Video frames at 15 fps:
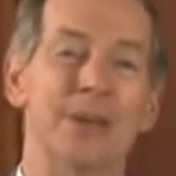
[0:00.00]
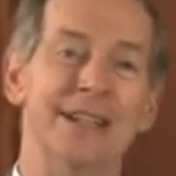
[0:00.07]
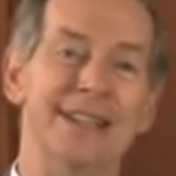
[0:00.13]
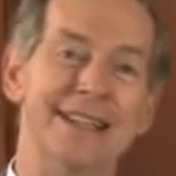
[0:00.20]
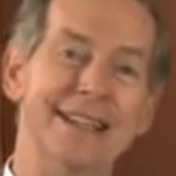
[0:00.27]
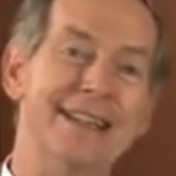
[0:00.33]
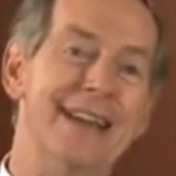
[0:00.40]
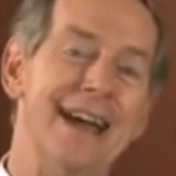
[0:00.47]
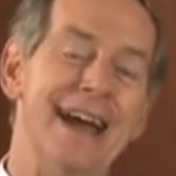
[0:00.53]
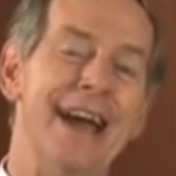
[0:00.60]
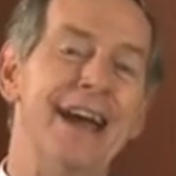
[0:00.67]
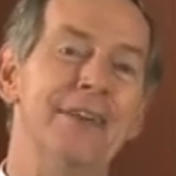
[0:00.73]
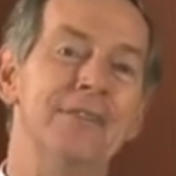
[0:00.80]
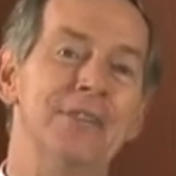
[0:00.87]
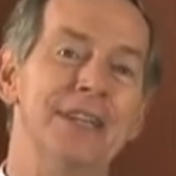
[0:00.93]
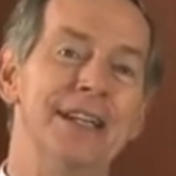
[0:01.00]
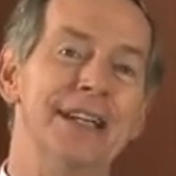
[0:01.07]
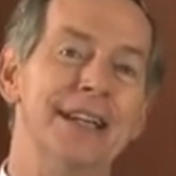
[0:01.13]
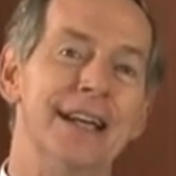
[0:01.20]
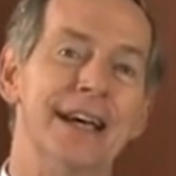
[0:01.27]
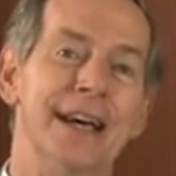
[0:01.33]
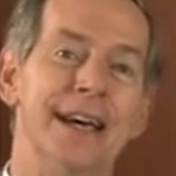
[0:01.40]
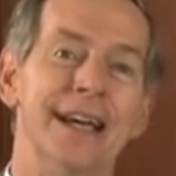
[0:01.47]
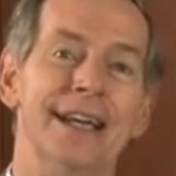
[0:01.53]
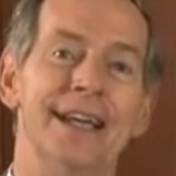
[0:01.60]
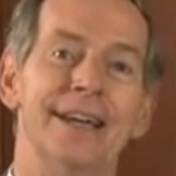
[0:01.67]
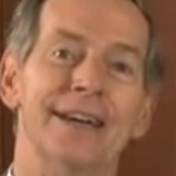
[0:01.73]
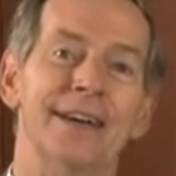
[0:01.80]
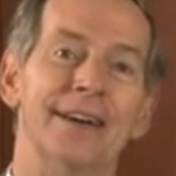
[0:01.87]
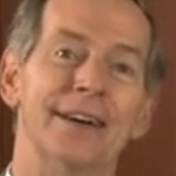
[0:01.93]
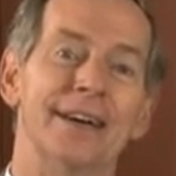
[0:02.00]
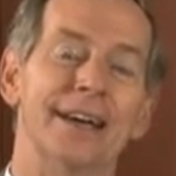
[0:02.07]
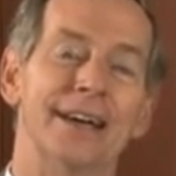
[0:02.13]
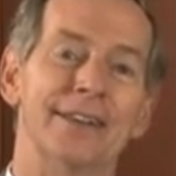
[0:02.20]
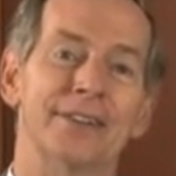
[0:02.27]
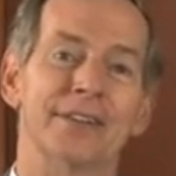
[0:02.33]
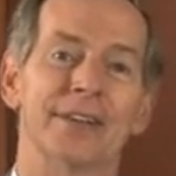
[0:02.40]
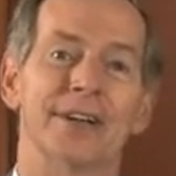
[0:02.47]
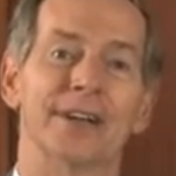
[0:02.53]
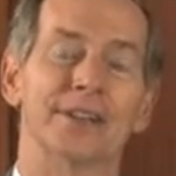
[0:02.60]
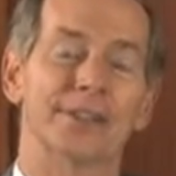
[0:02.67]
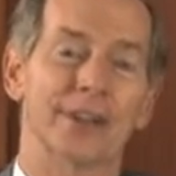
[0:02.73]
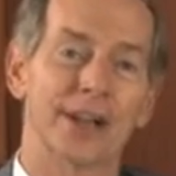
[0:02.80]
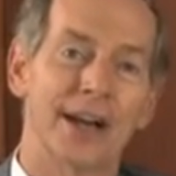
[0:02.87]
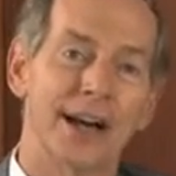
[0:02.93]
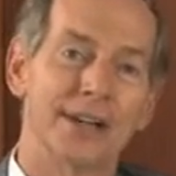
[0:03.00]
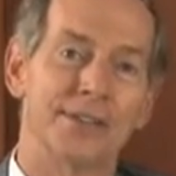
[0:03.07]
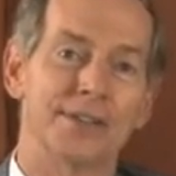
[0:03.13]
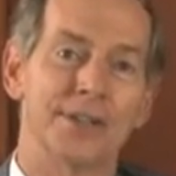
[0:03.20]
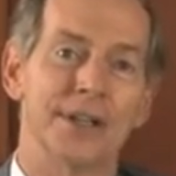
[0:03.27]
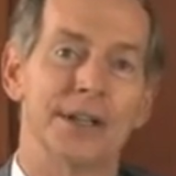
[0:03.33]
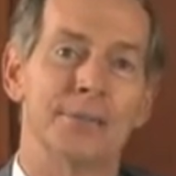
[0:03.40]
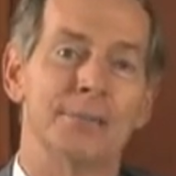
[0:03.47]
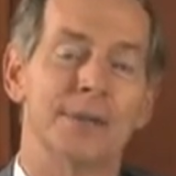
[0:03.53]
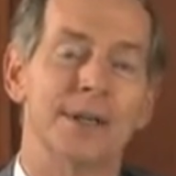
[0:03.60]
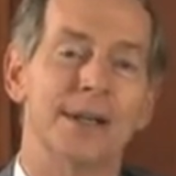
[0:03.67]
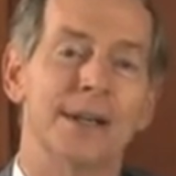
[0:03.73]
we didn't have DNA as a concept.